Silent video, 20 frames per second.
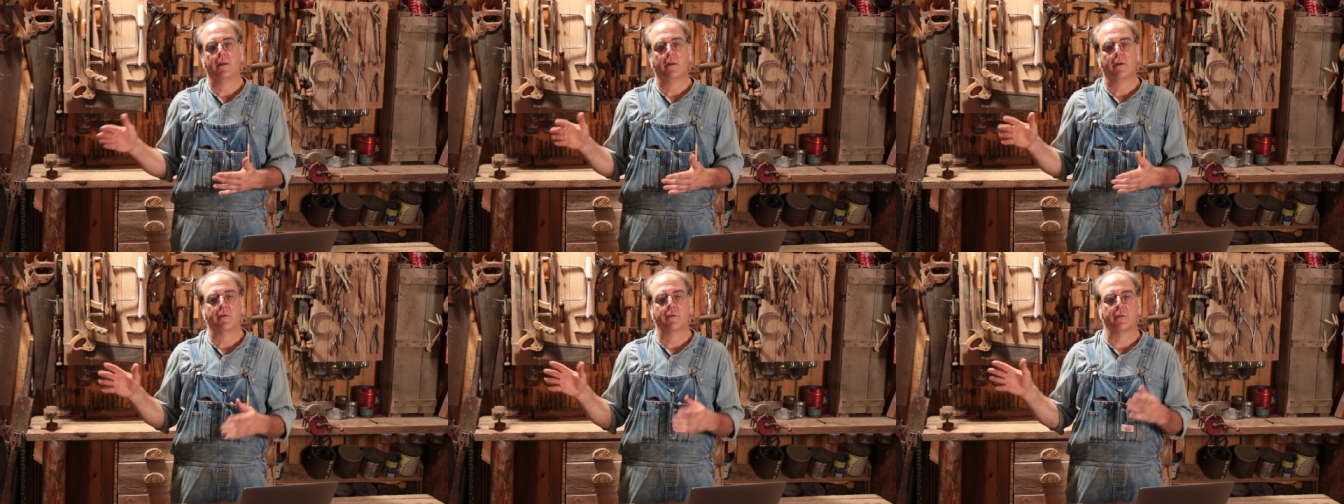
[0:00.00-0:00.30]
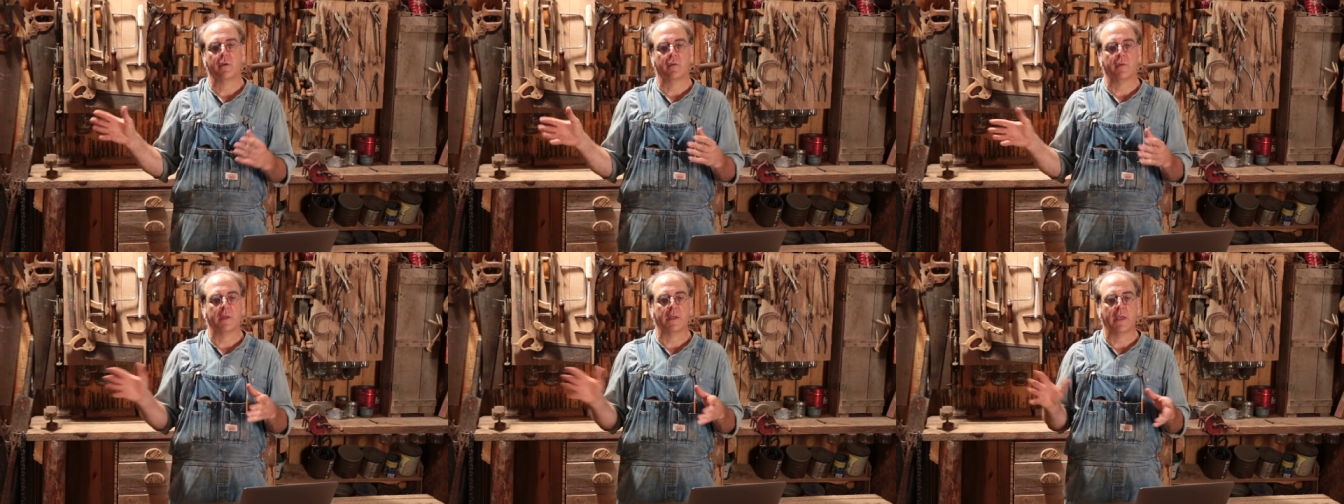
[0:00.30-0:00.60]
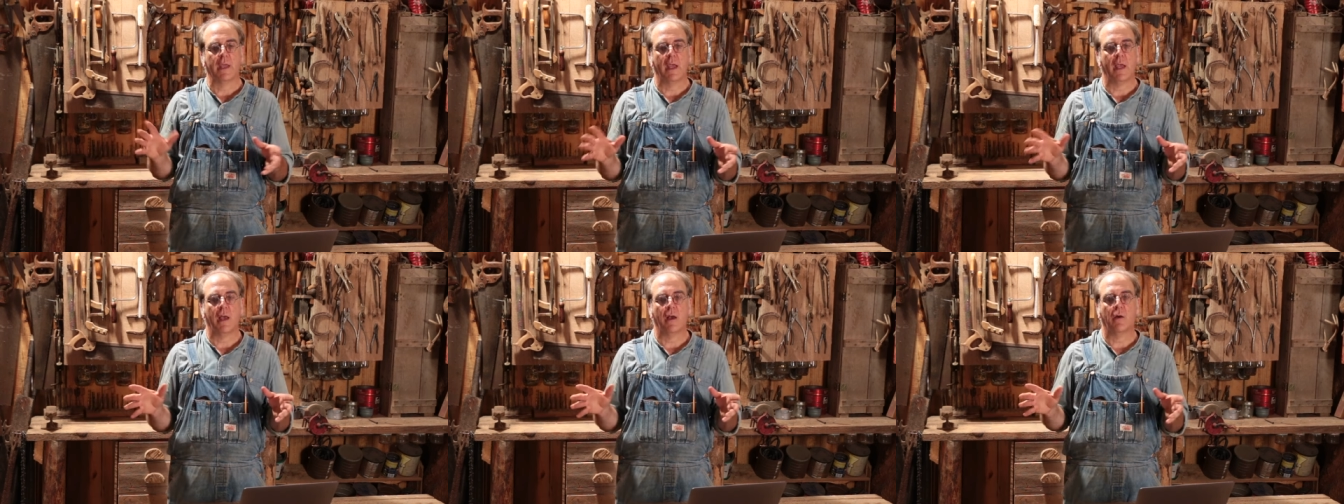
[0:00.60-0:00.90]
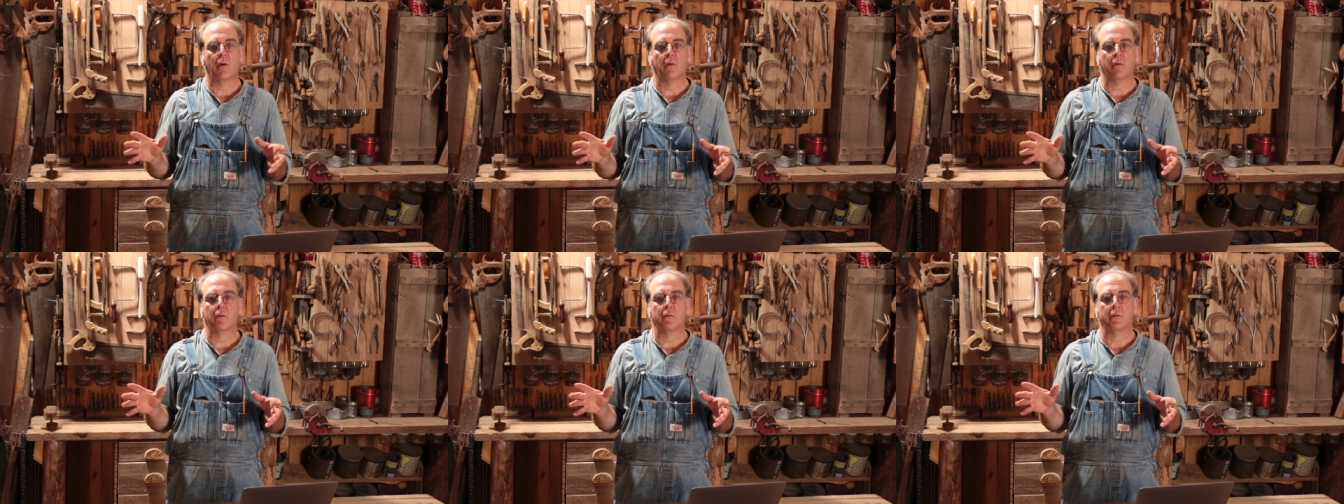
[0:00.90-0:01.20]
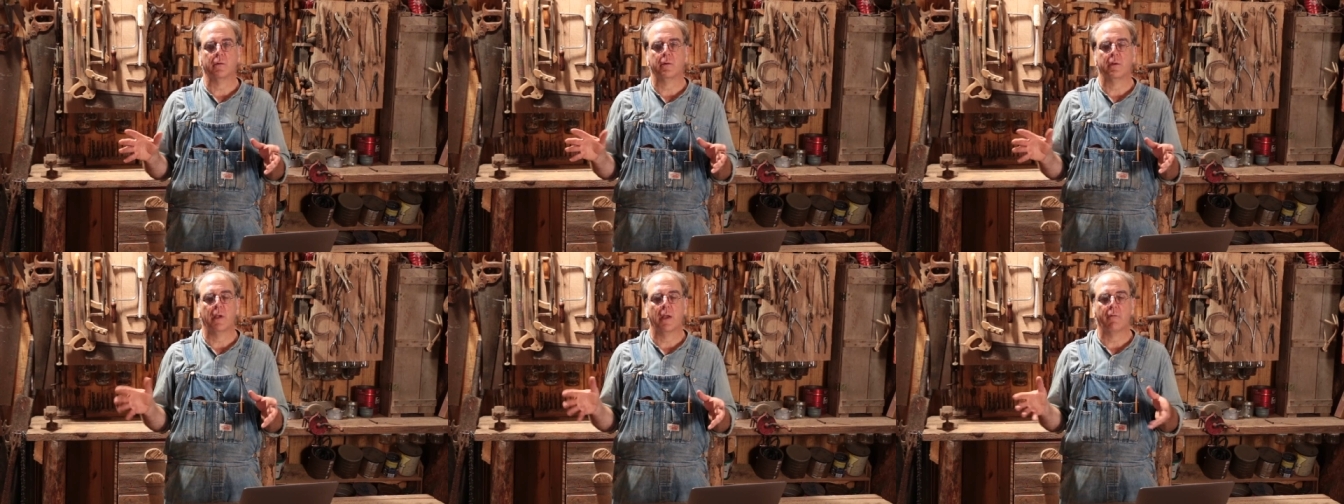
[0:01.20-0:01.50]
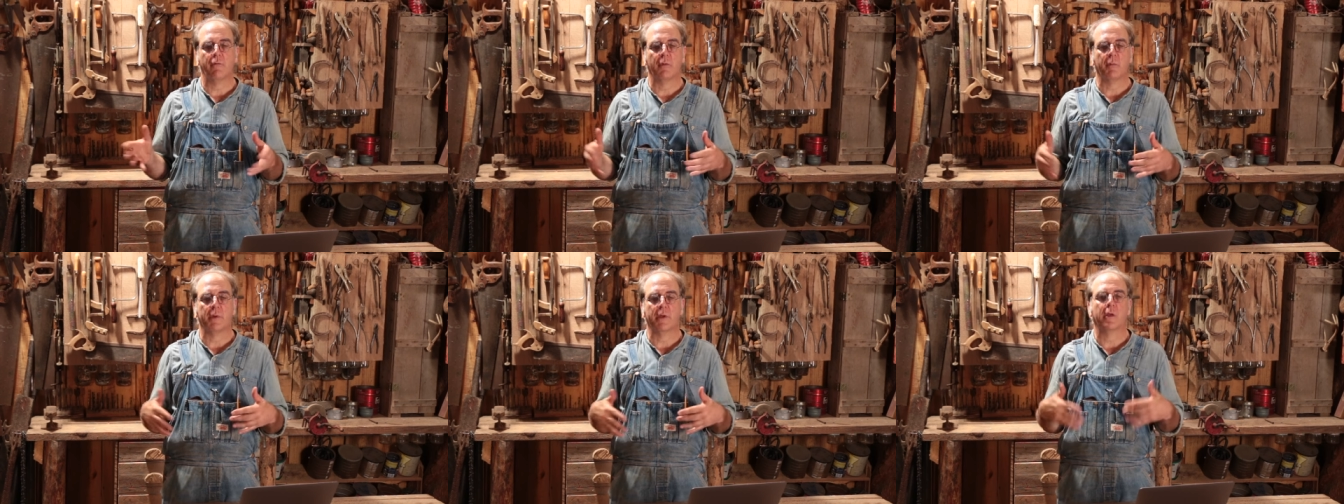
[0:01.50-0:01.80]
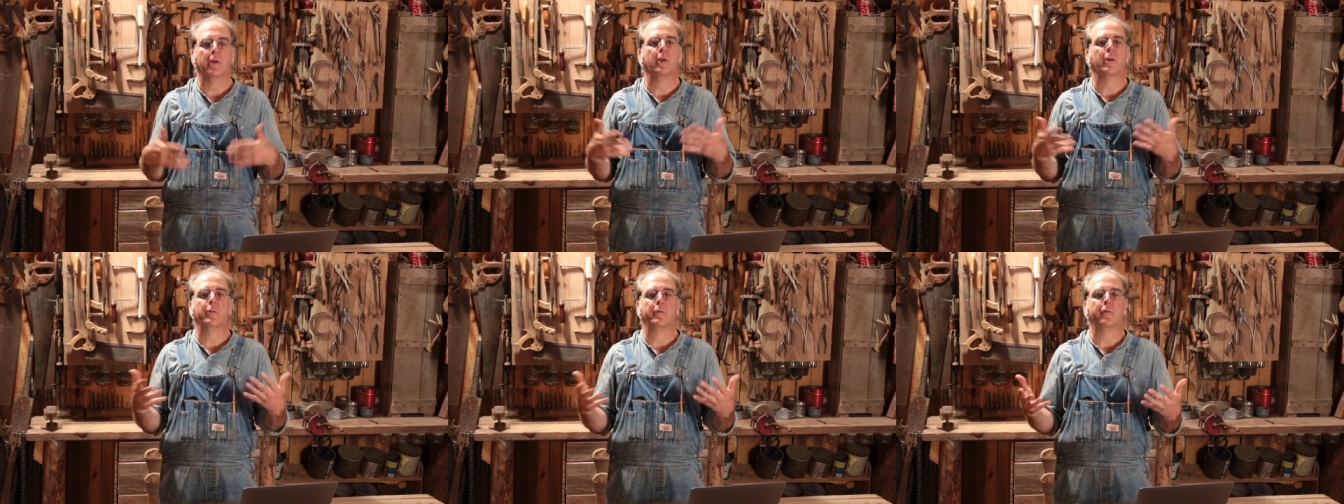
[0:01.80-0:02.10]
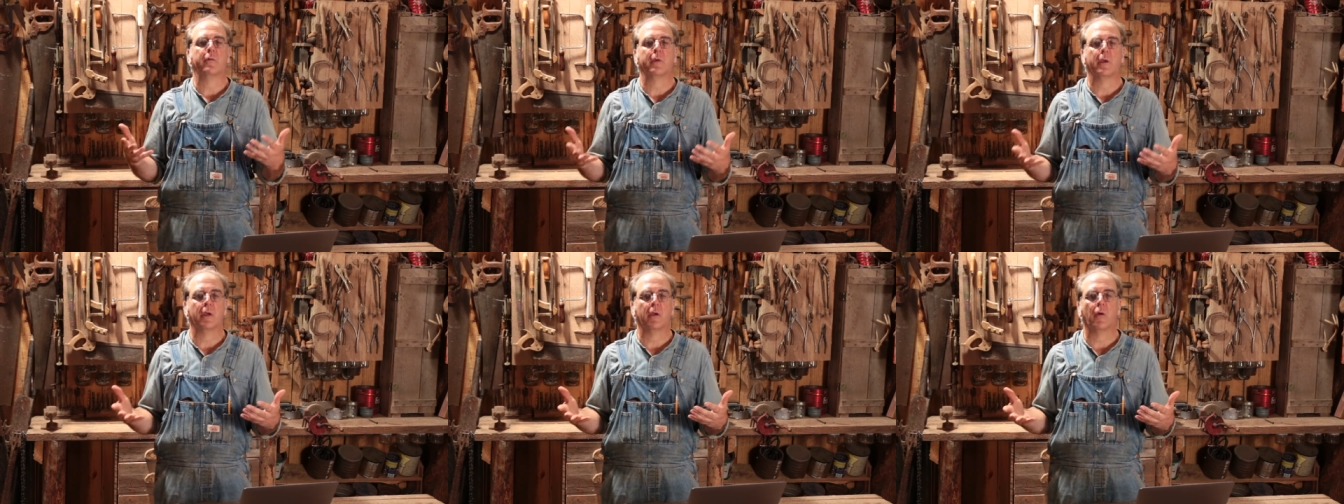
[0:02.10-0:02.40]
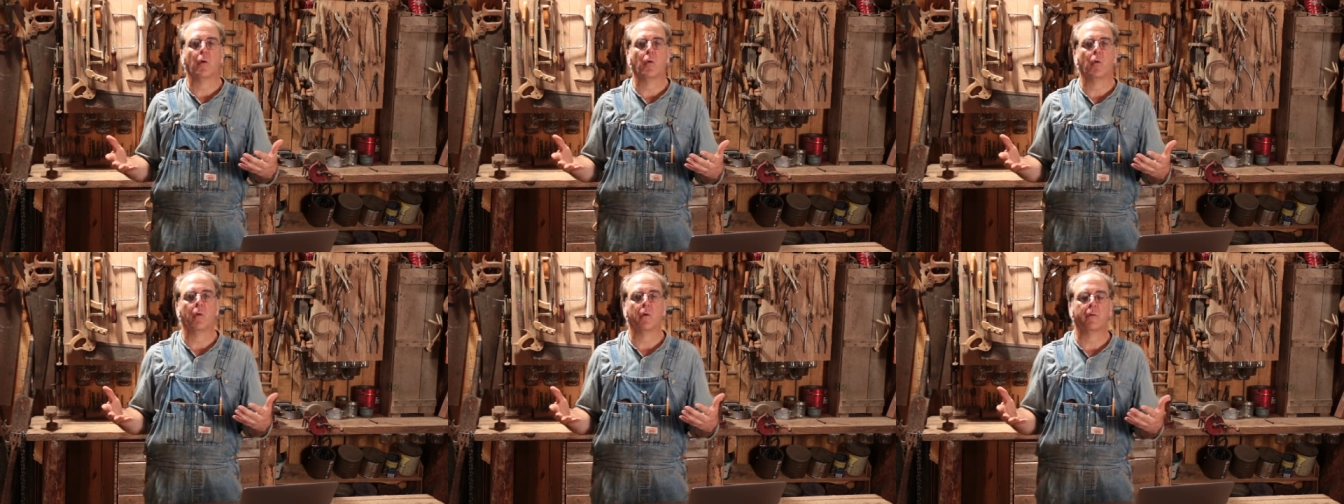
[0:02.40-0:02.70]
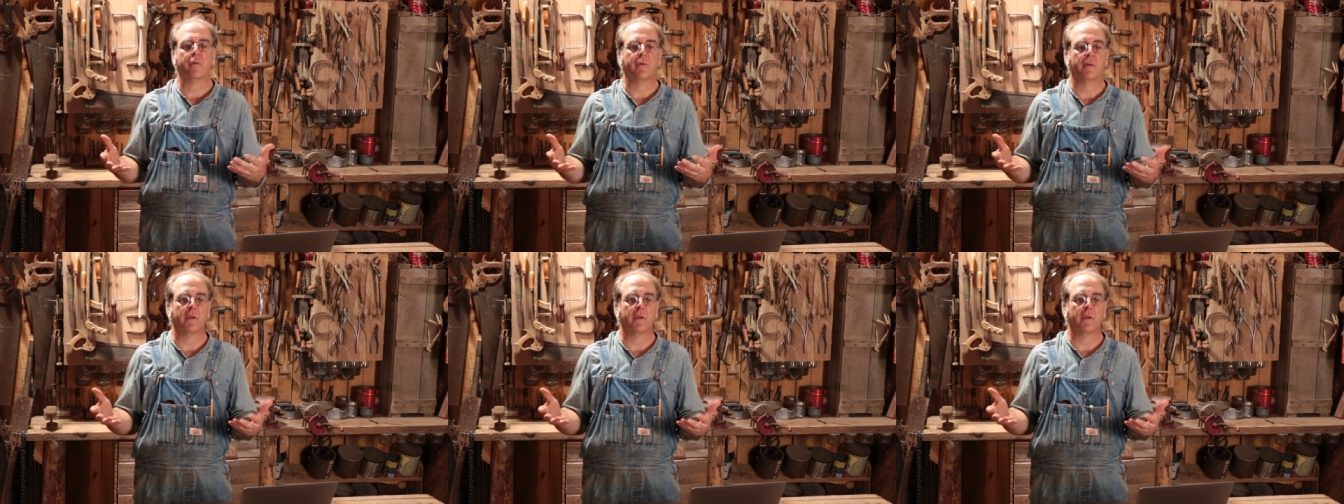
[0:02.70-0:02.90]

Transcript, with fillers: So the cow never becomes engorged